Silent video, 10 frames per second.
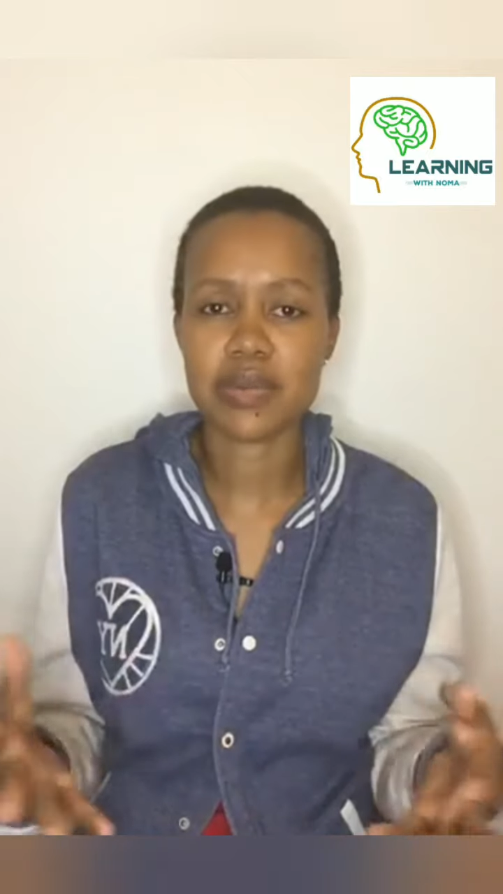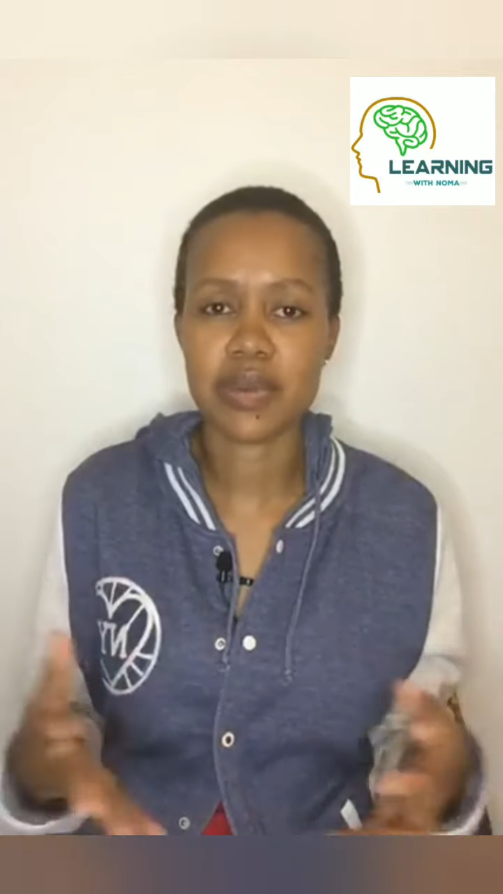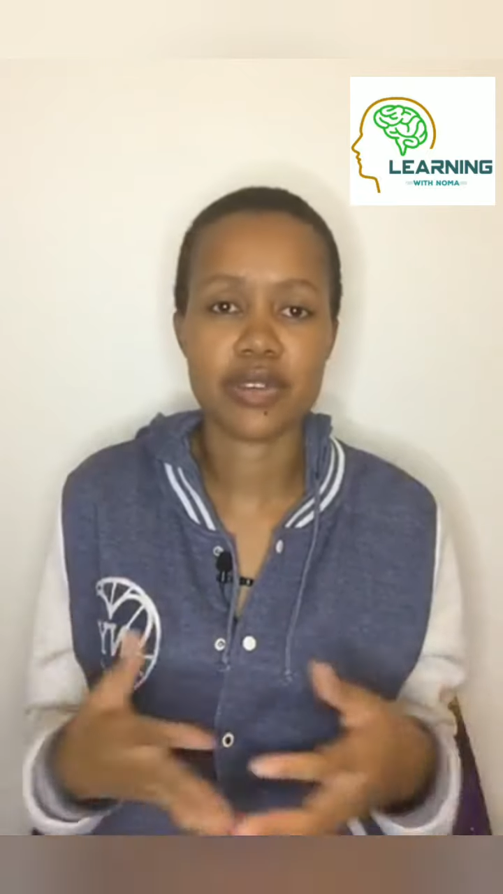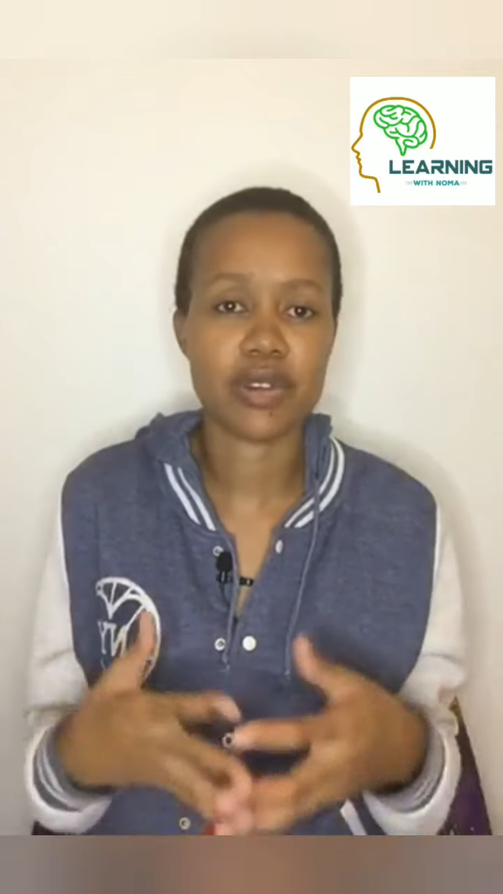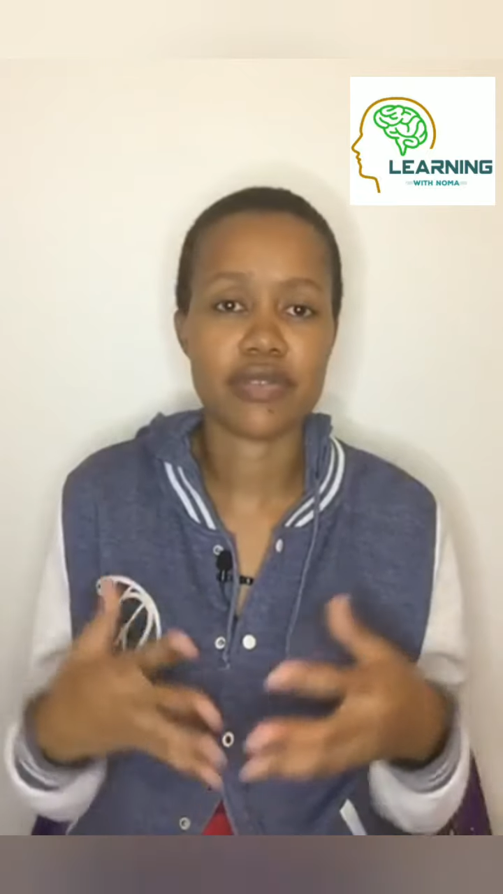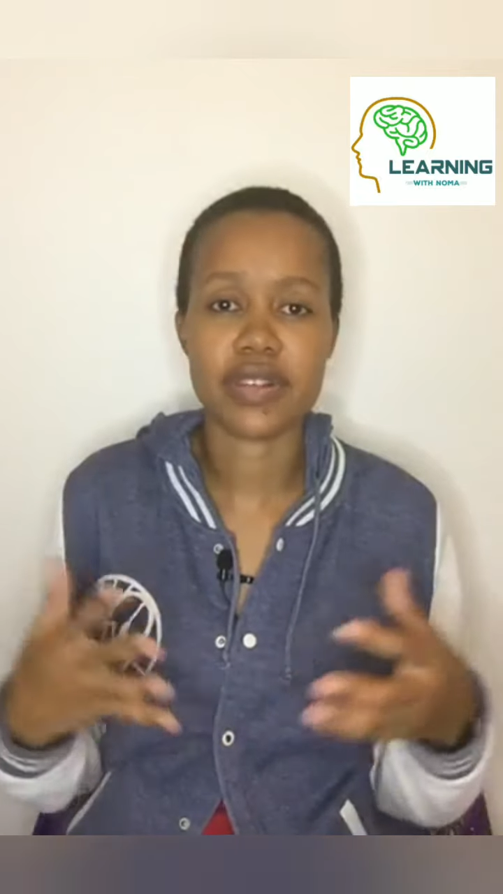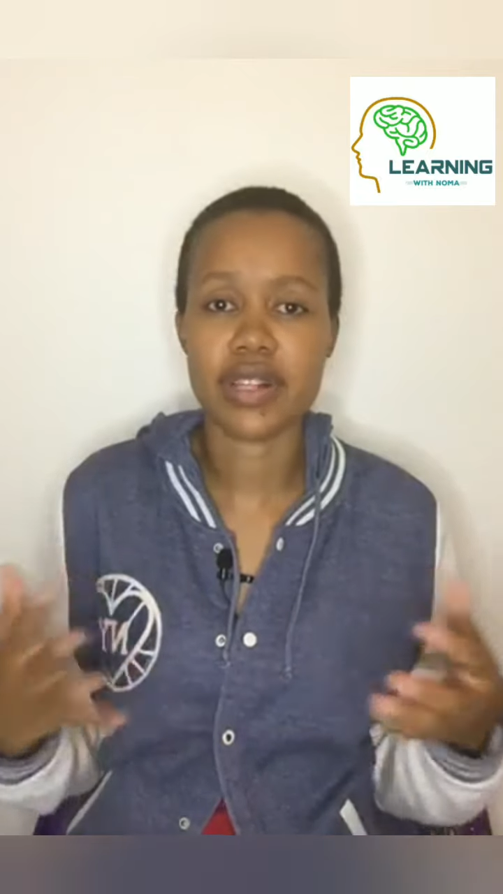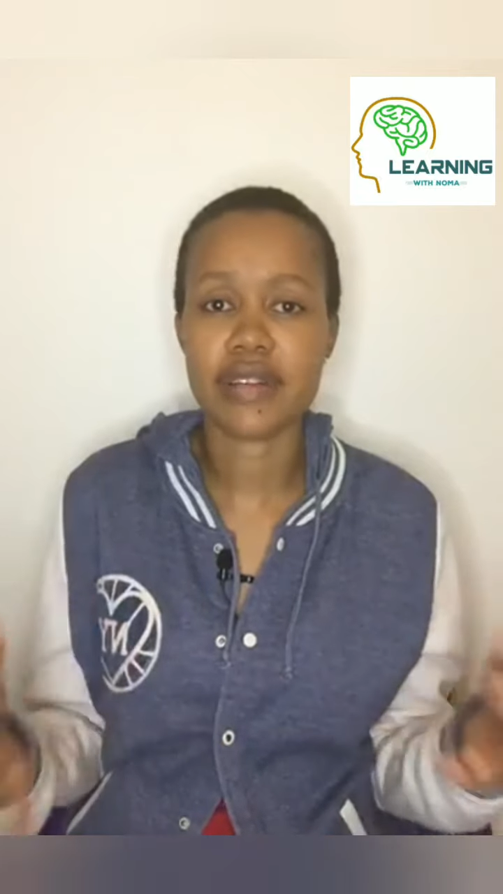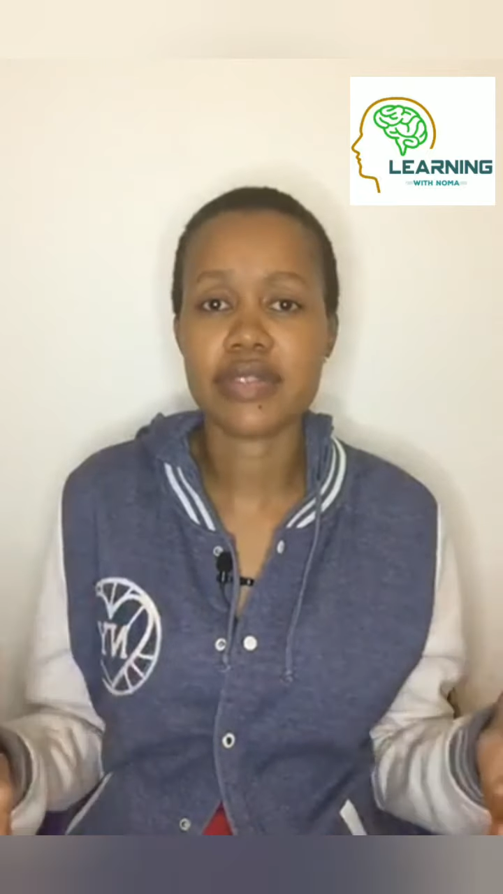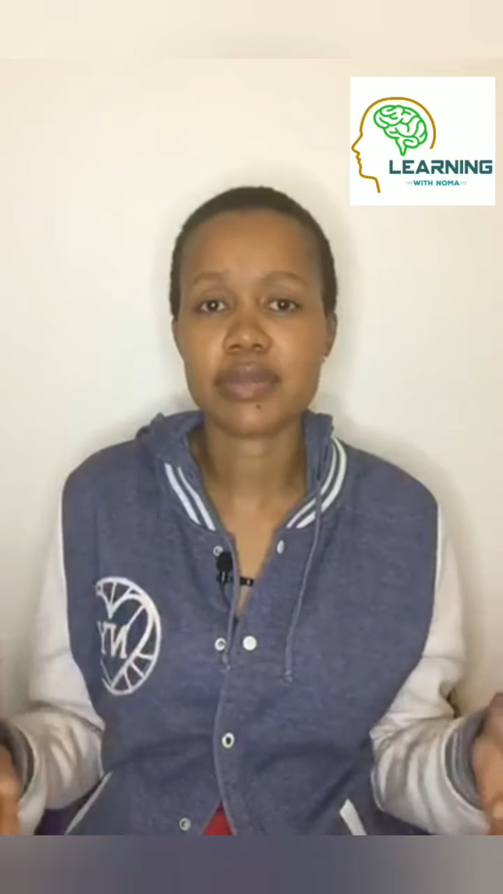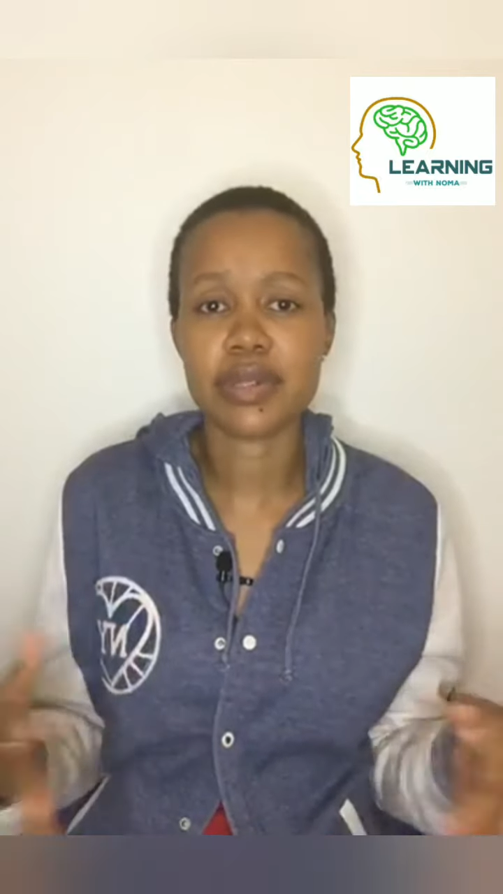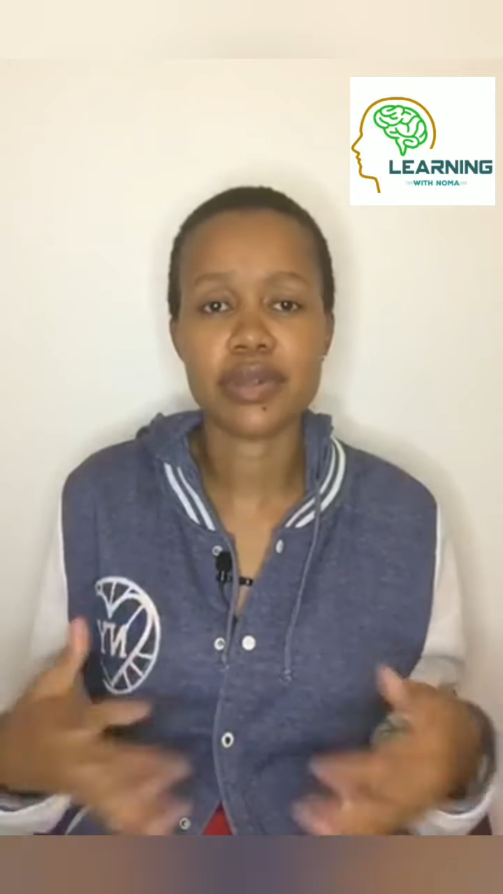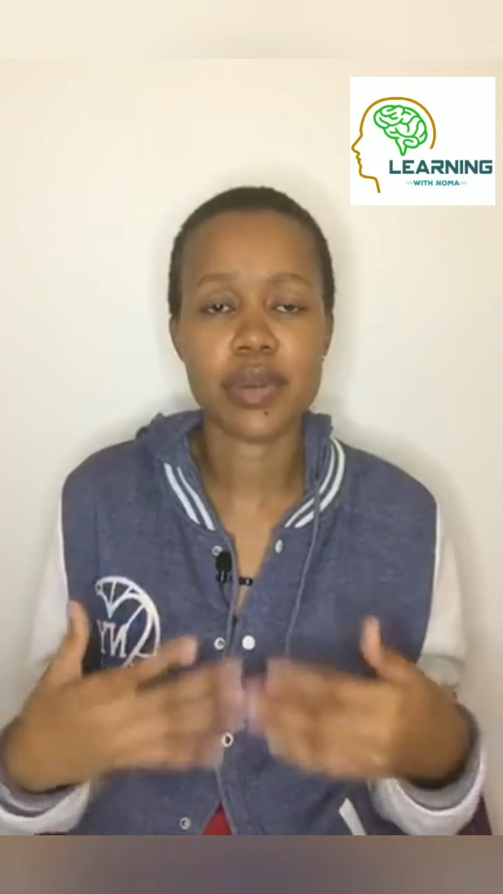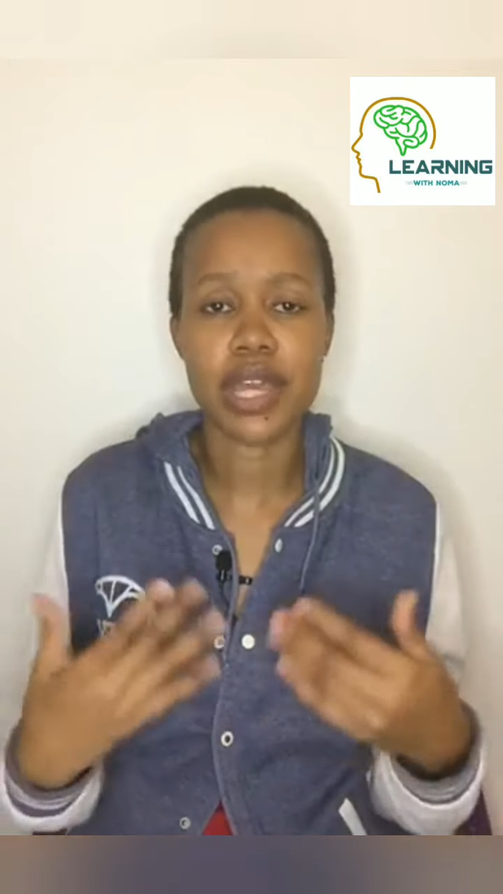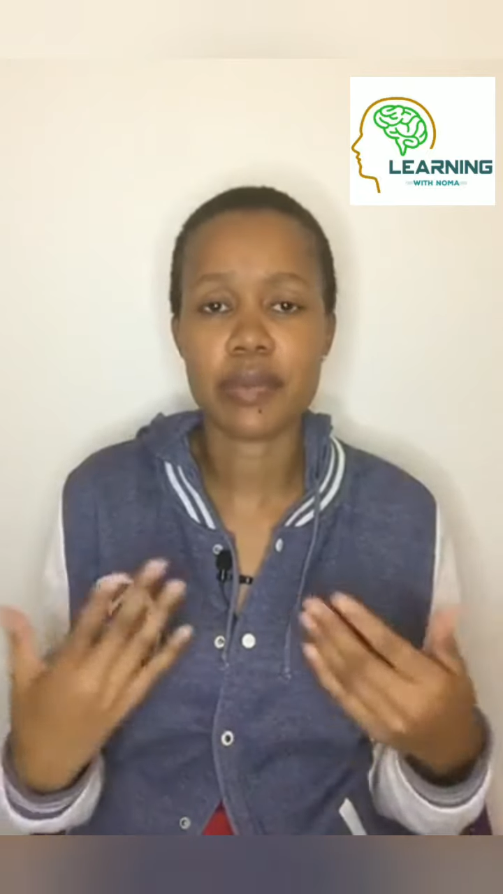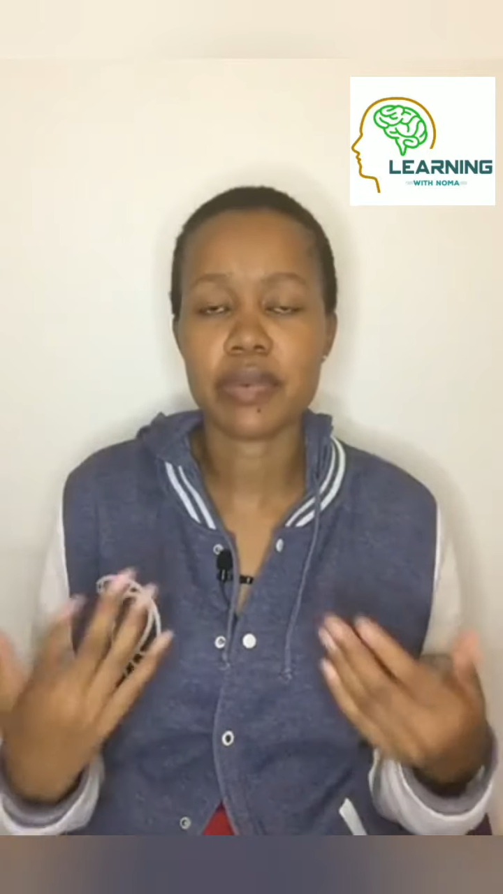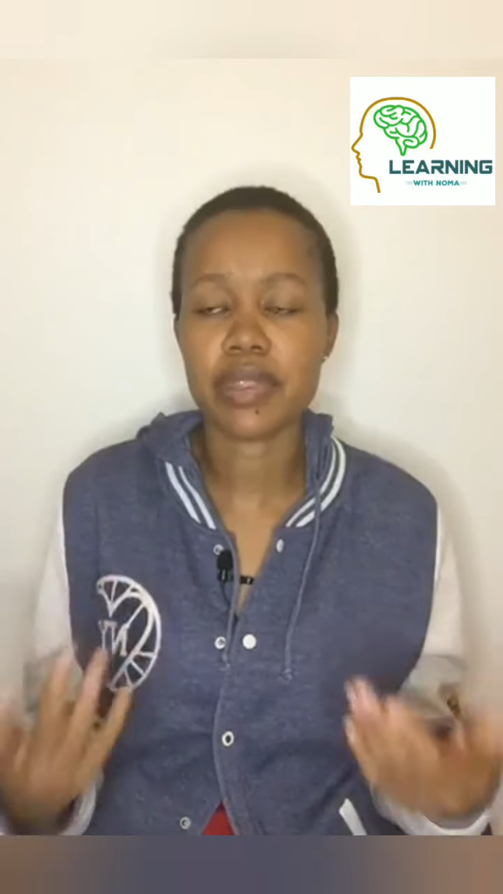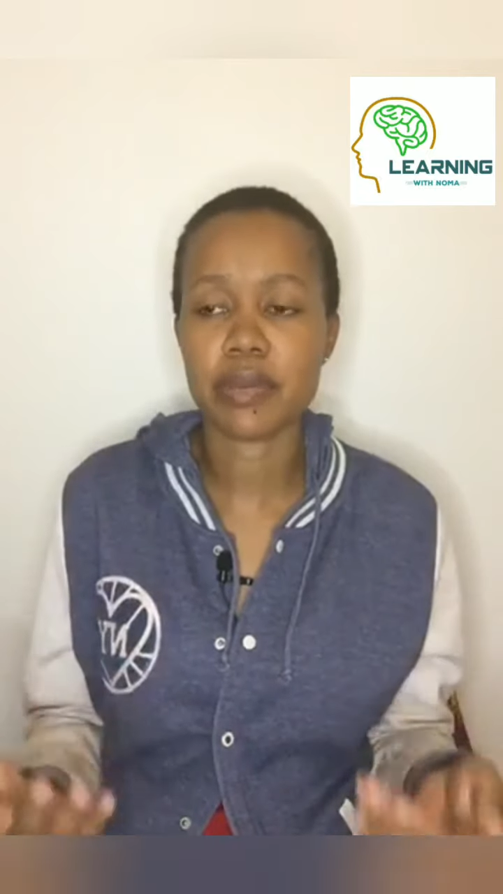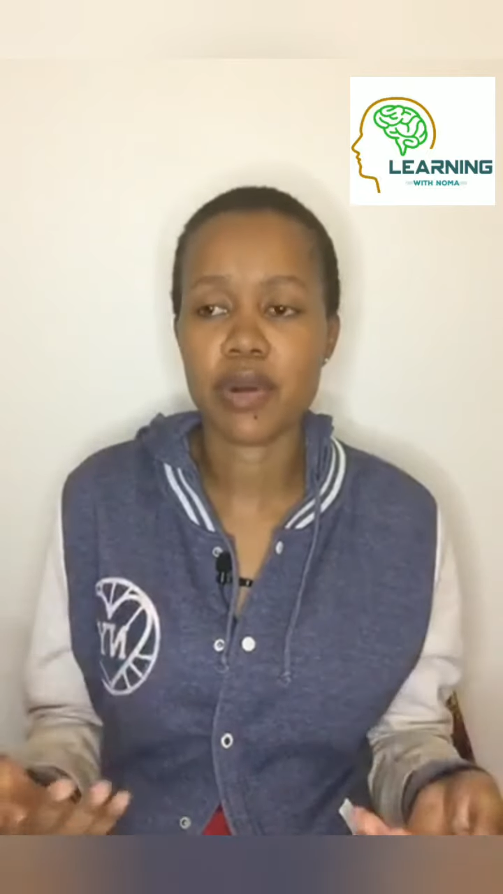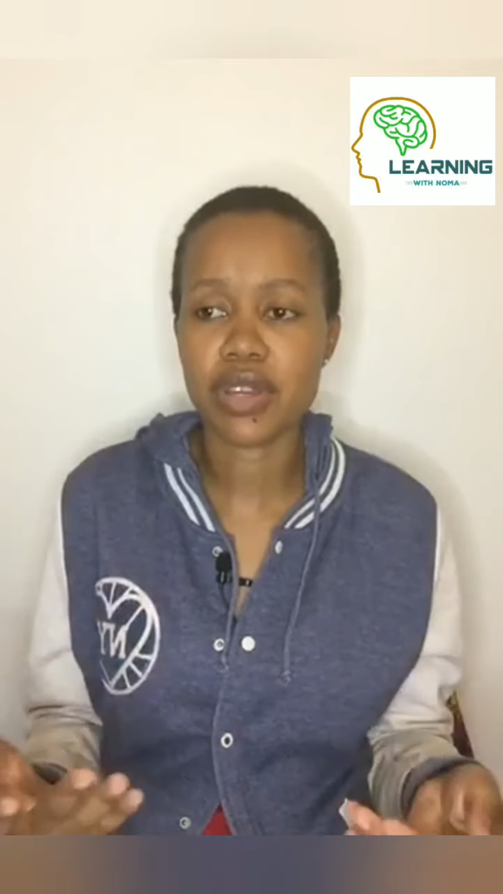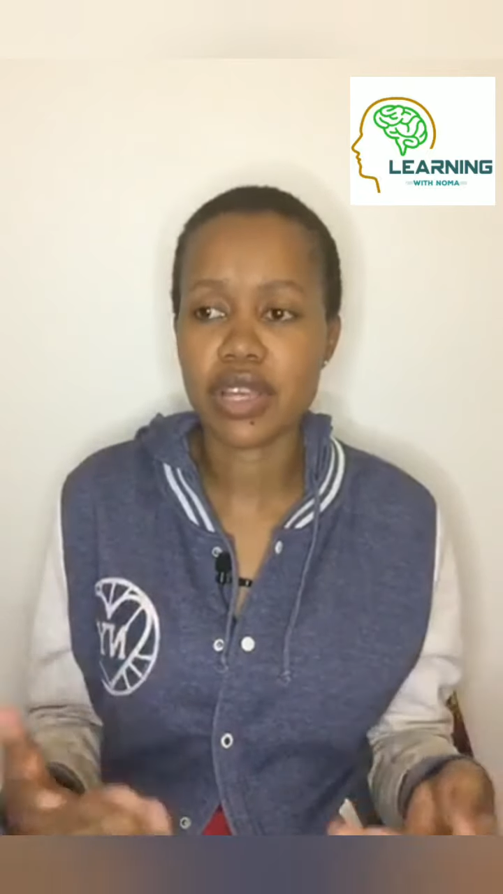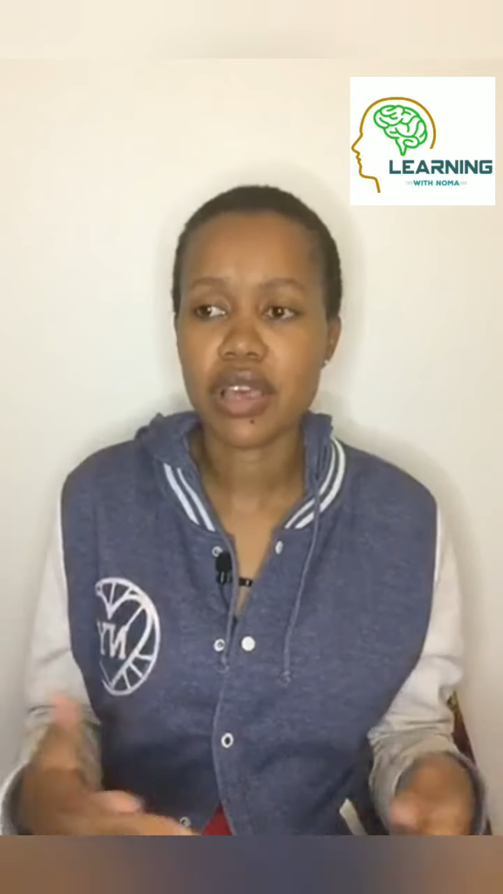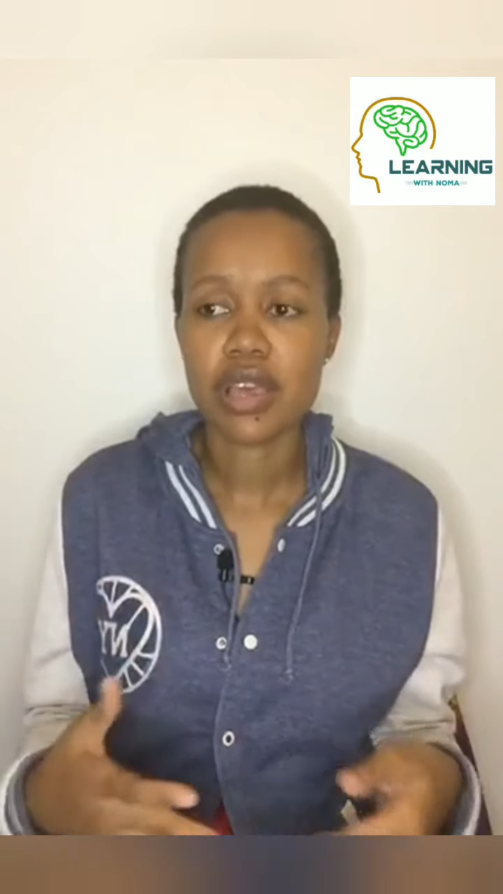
where you don't feel comfortable, you wake up in the morning,